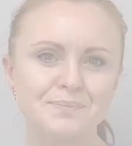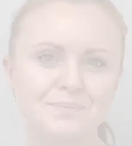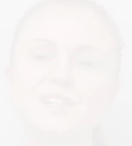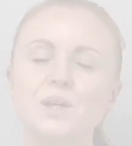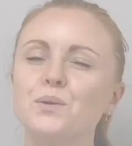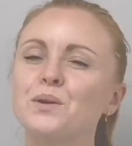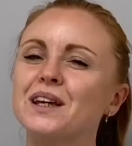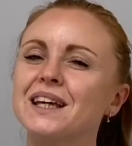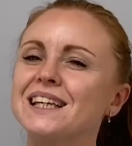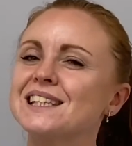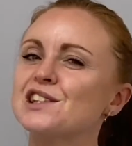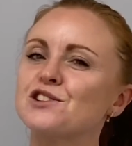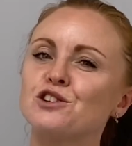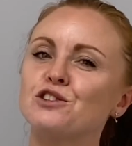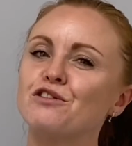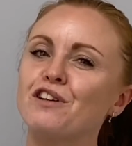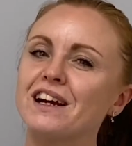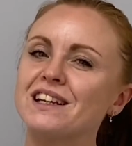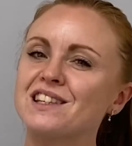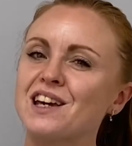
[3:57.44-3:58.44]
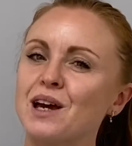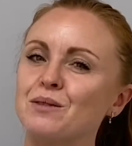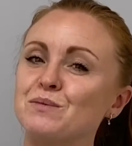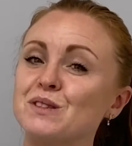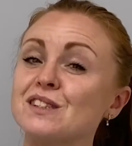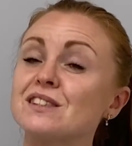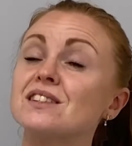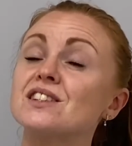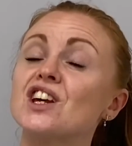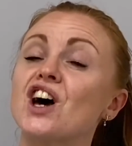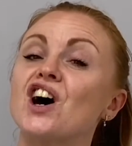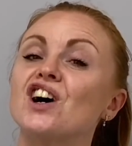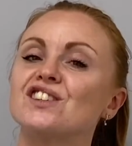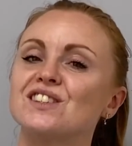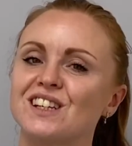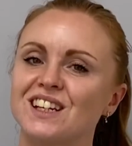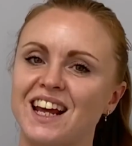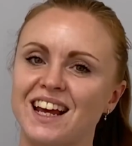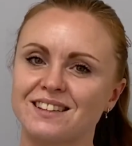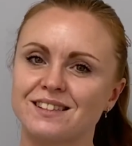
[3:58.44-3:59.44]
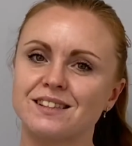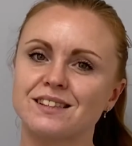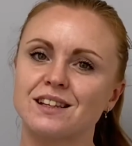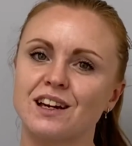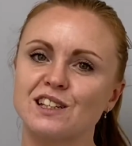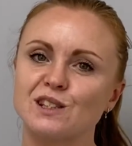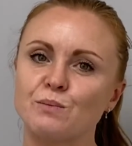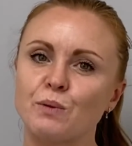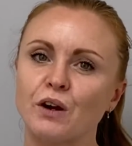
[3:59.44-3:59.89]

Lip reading: So is there a right time to start an exercise